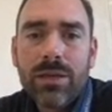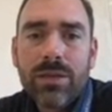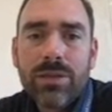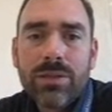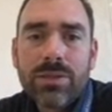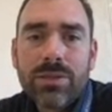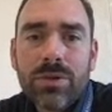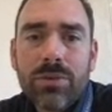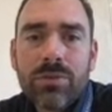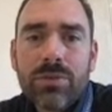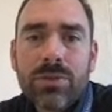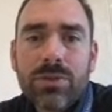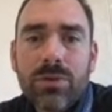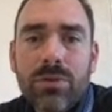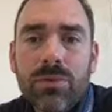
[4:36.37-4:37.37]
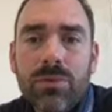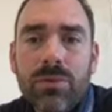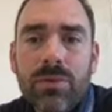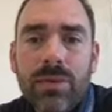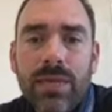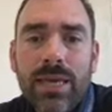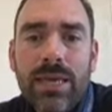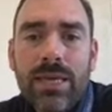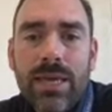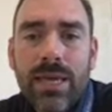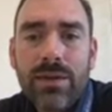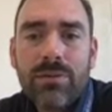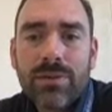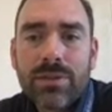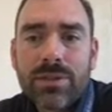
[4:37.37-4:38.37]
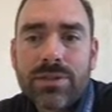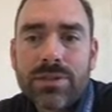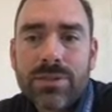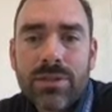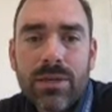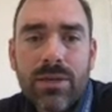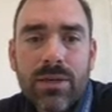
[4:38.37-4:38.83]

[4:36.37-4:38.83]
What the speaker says: So they gave us,